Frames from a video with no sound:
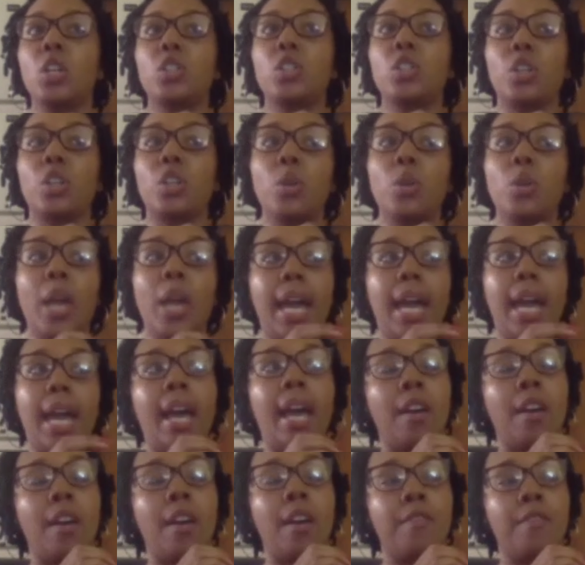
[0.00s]
so you
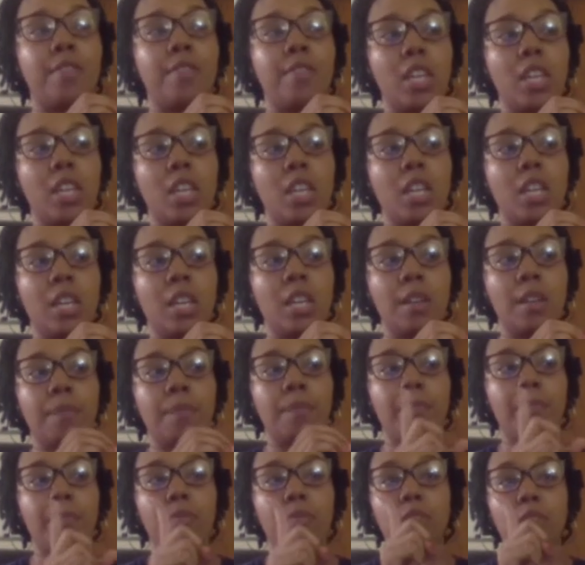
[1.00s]
have
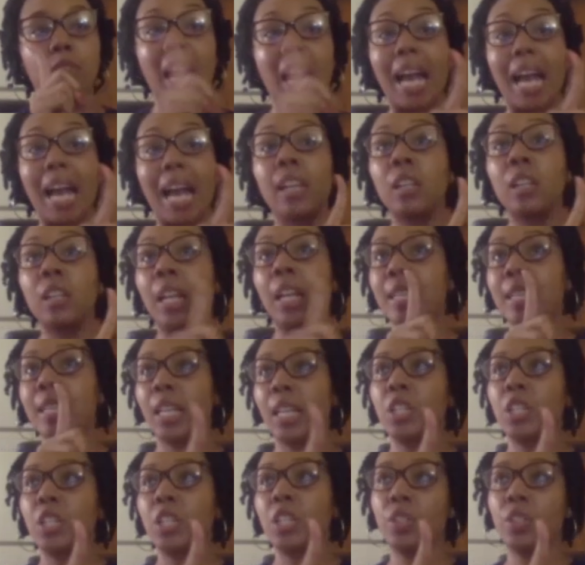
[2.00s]
the the
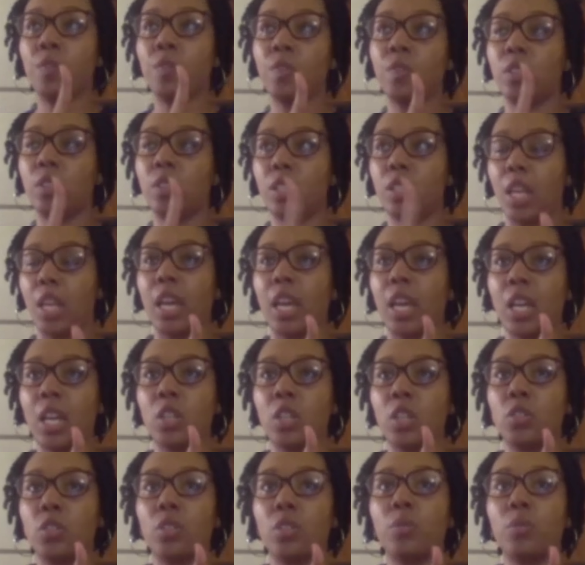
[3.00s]
idealization
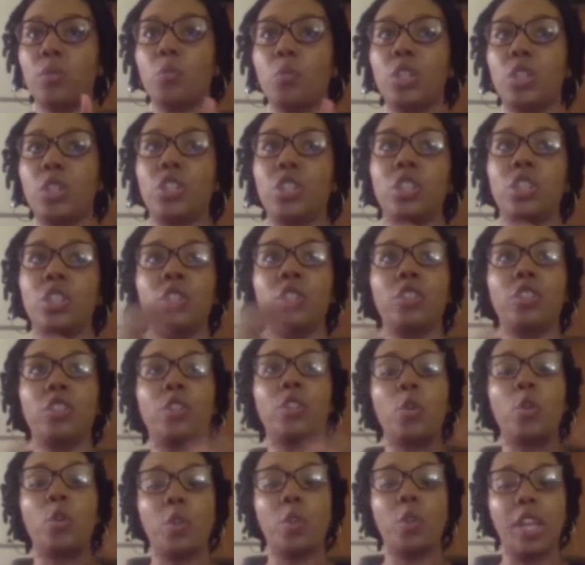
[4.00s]
stage, which is, you
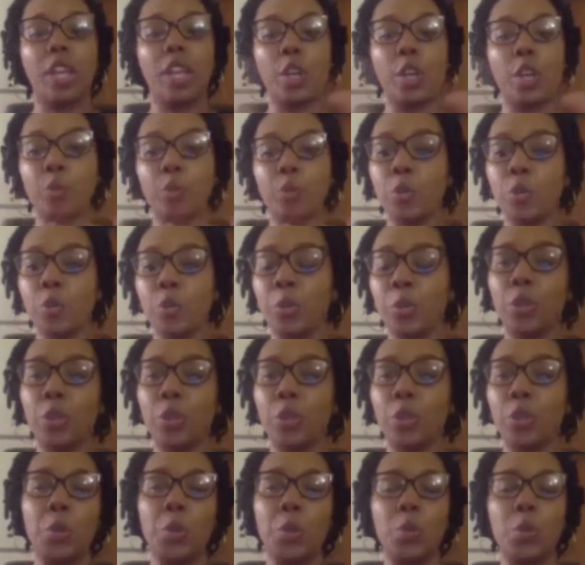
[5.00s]
know, where they groom
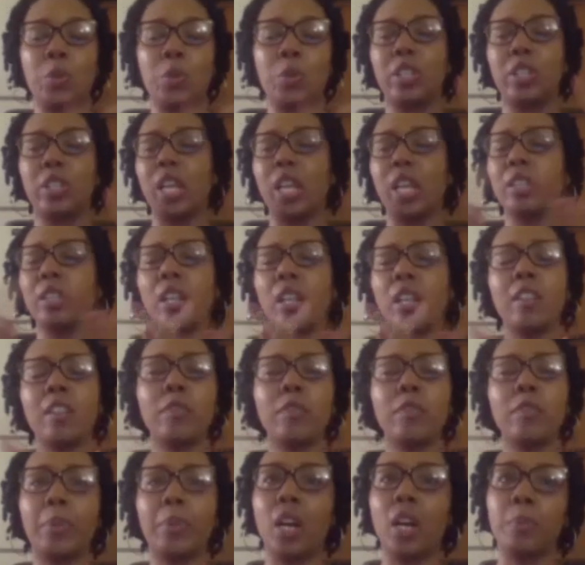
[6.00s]
you, they
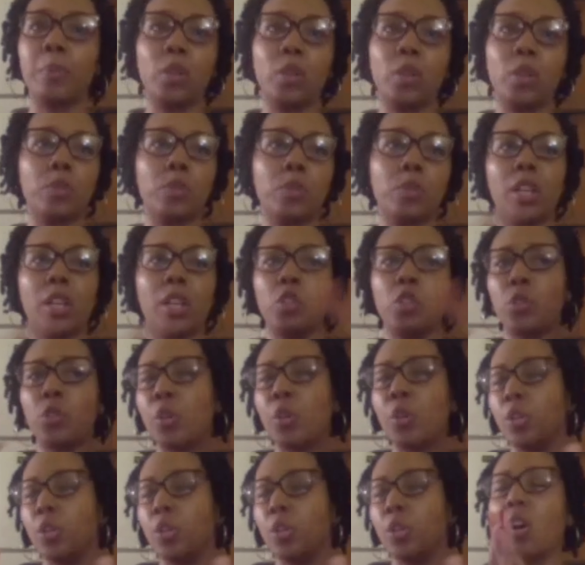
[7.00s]
love bomb you. So they're
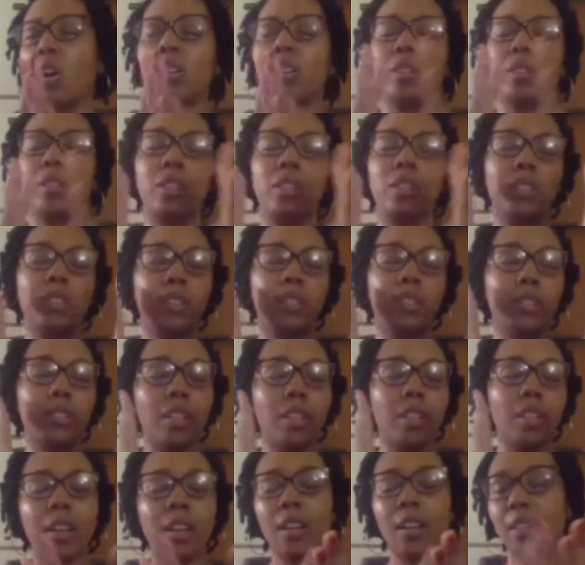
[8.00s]
showing you all this
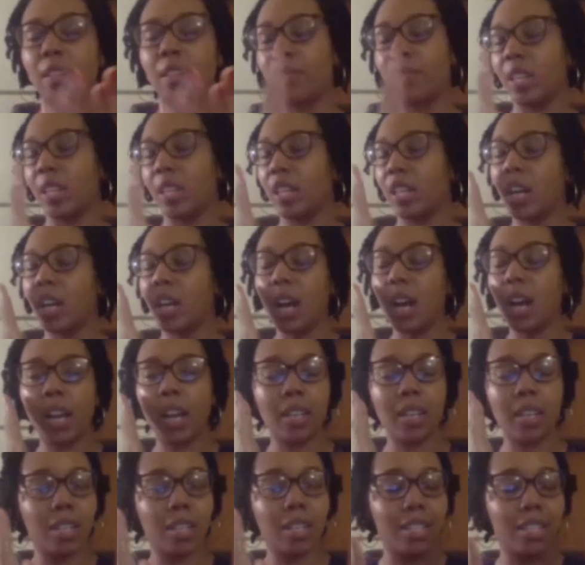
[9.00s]
love and
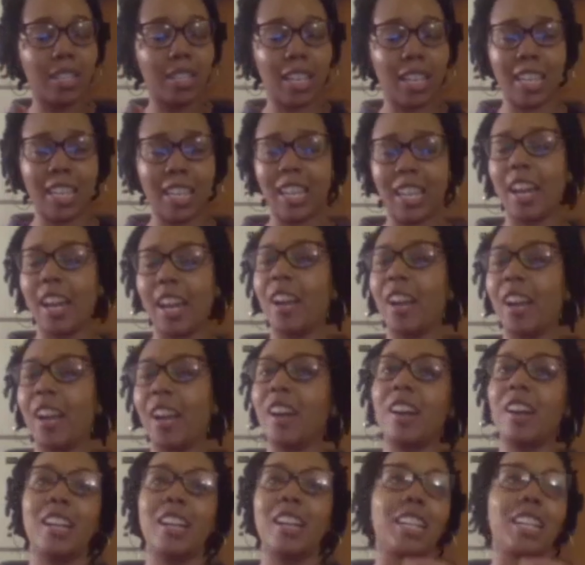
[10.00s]
kindness and
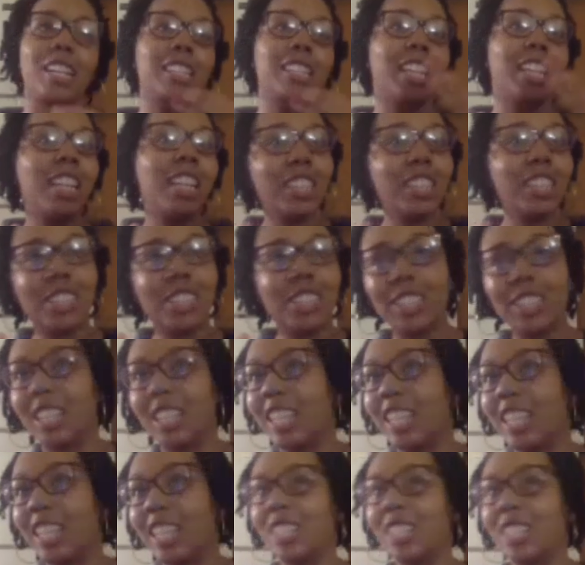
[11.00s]
care and
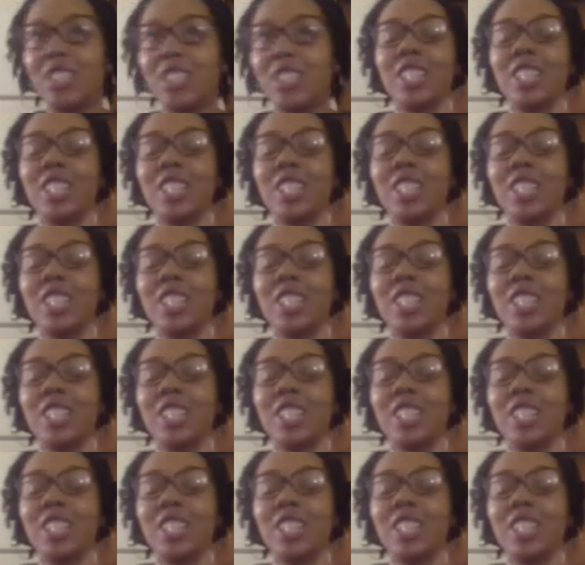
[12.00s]
attention. It's just,